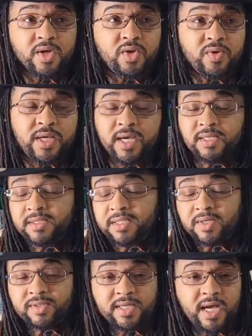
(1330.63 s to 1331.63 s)
You can't
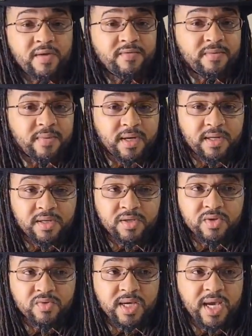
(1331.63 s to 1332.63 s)
sell to everybody.
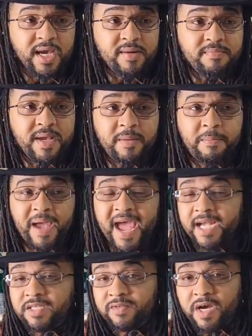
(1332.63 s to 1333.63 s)
You can't make
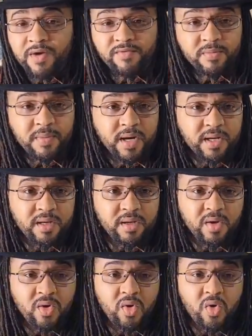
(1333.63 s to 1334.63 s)
bags for everybody.
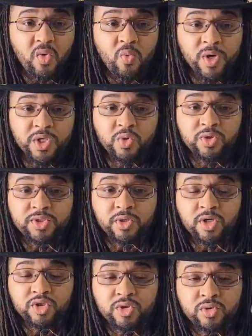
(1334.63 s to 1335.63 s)
When you
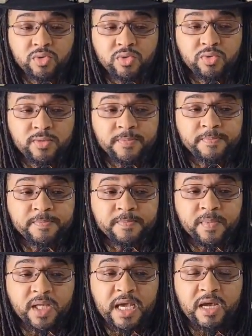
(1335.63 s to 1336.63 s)
start to
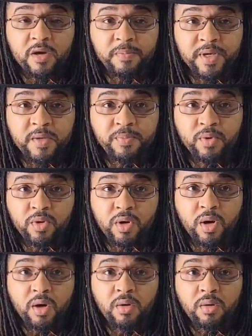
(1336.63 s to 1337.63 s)
hear people
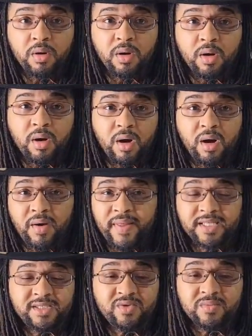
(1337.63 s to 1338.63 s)
go, "Oh,
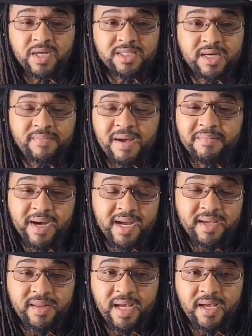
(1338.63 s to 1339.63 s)
that's too much. I'm not
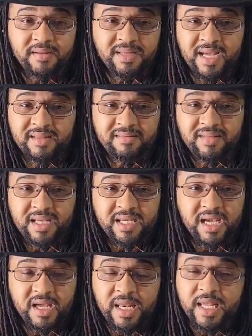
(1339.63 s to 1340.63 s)
buying that."
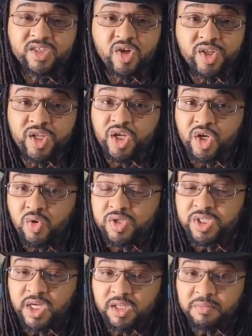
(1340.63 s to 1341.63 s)
And they start to
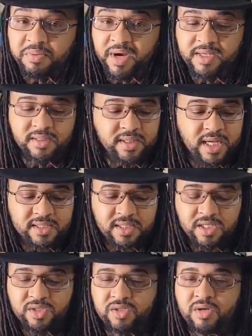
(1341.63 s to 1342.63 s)
negotiate the price. That's
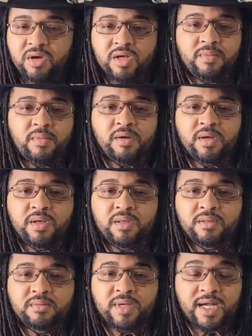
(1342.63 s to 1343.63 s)
not your target
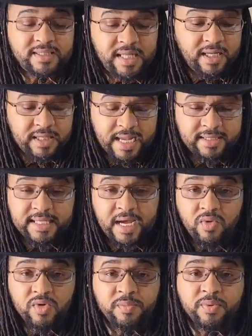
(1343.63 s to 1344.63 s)
market. That's not
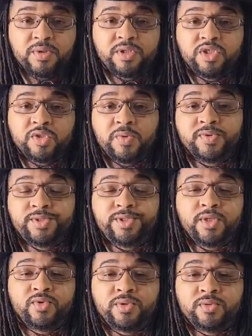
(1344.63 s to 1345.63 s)
who the person you're supposed to
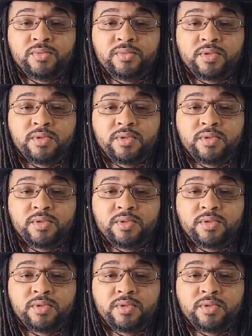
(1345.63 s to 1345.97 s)
sell to.